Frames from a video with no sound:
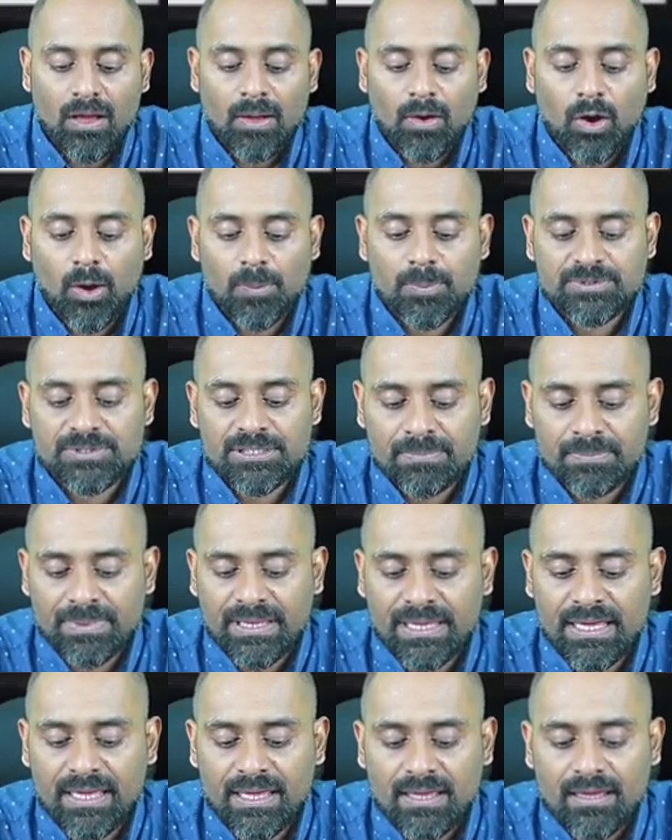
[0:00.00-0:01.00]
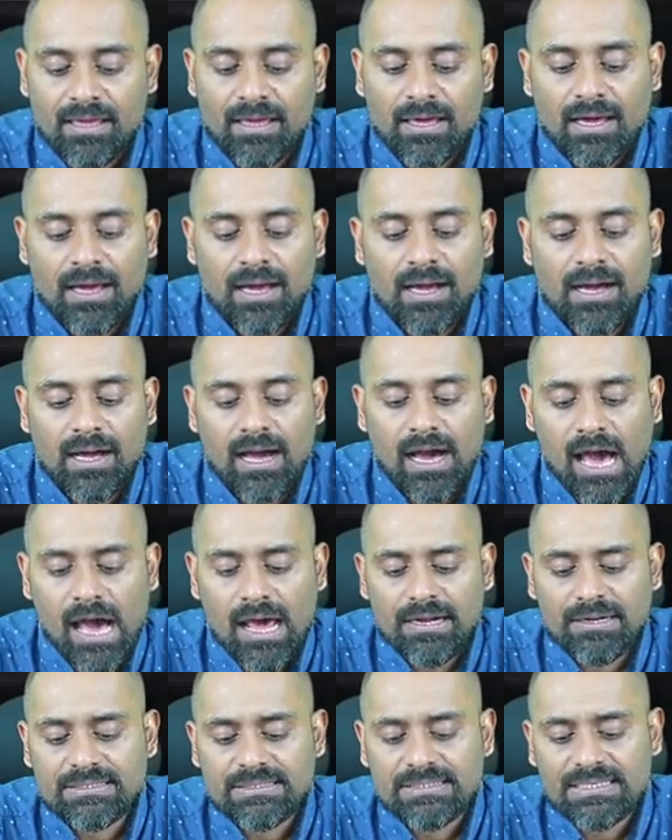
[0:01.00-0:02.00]
Option B,
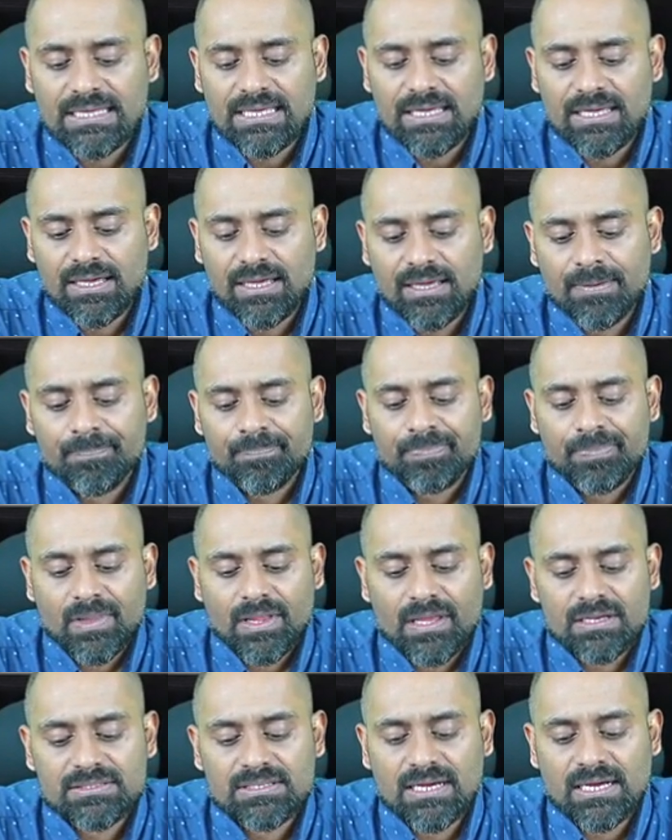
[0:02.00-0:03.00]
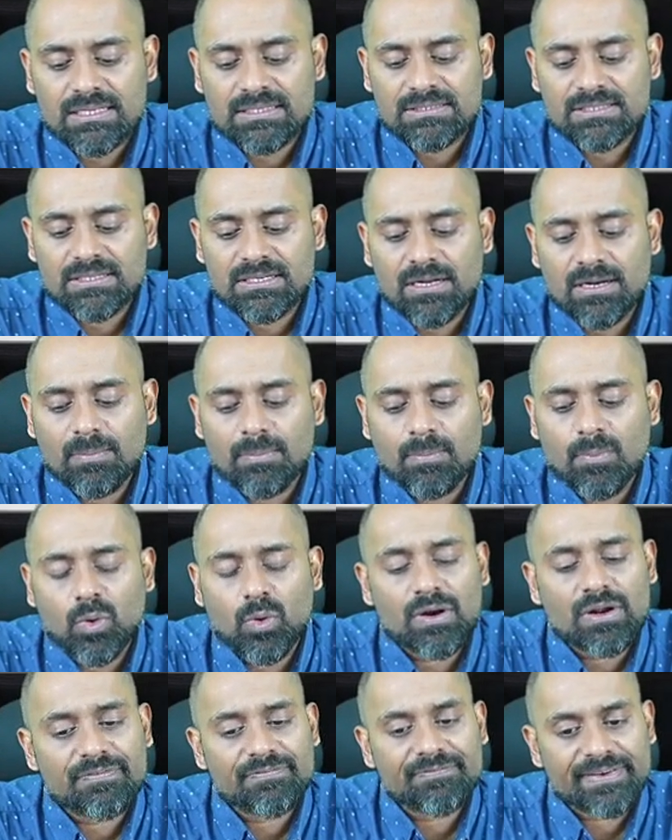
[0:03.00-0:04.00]
county is considered
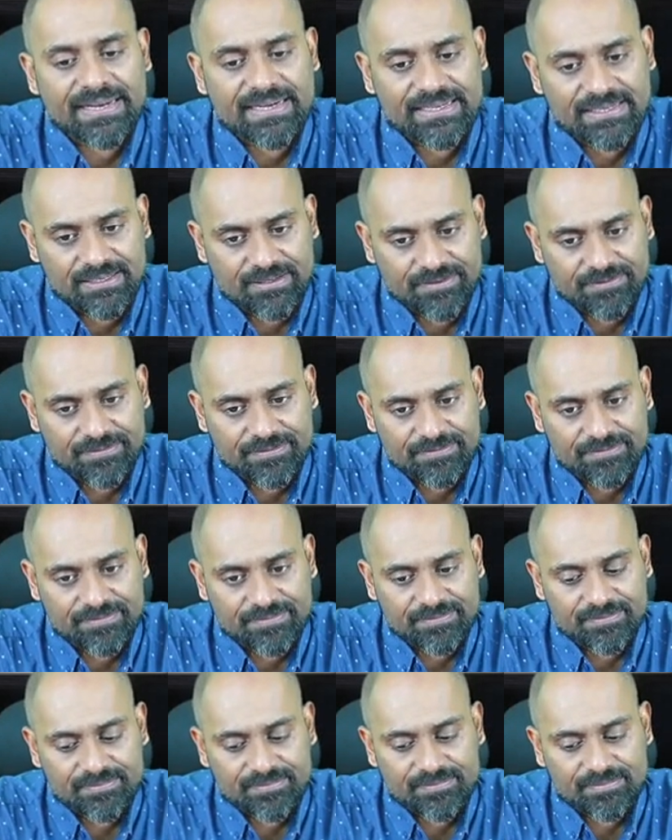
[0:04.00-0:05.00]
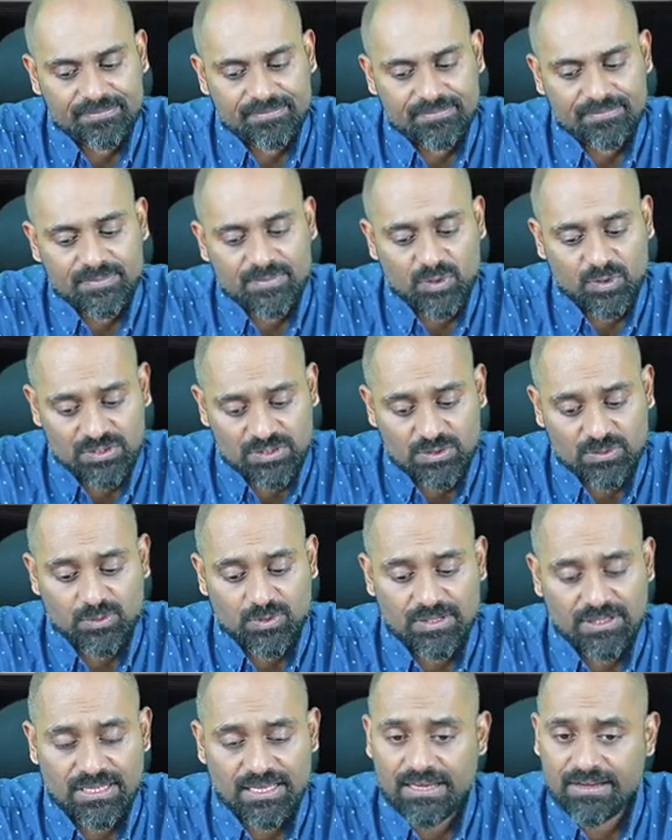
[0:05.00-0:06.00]
more effective. So is it
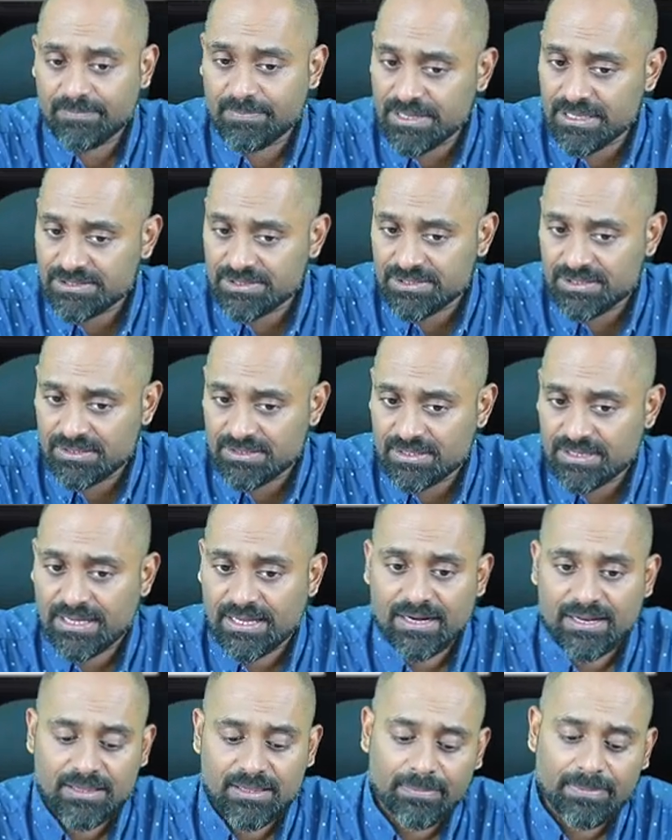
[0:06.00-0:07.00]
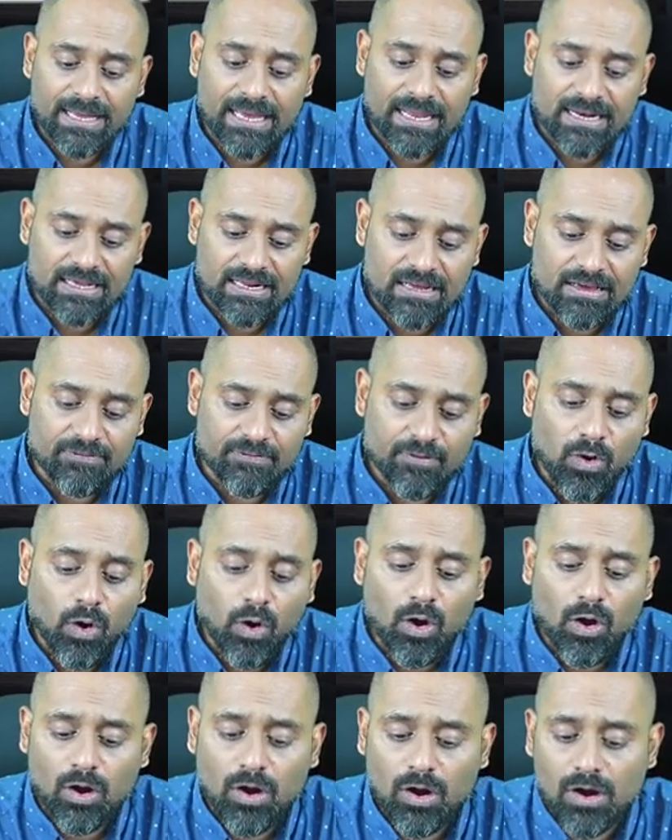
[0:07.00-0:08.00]
what they have mentioned there in the paragraph?
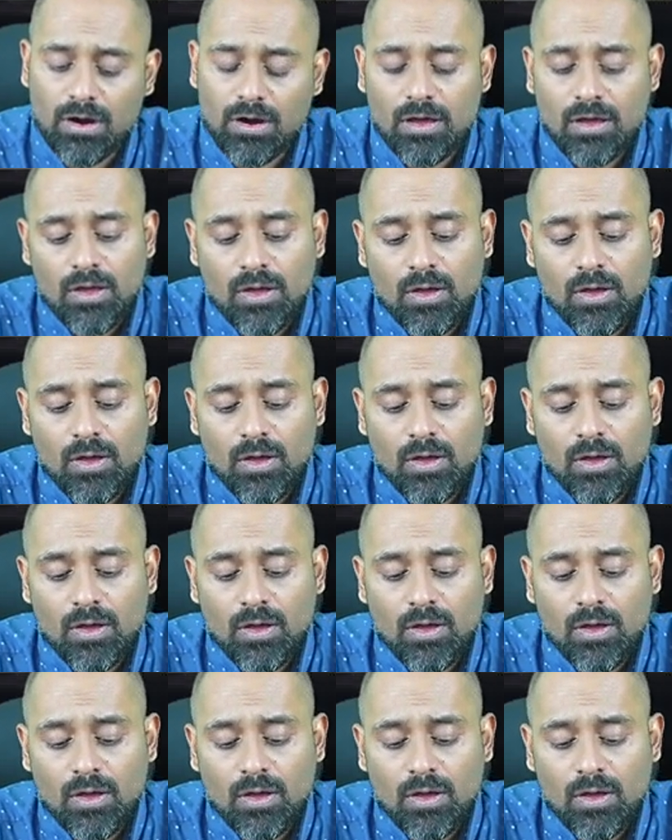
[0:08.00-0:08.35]
Or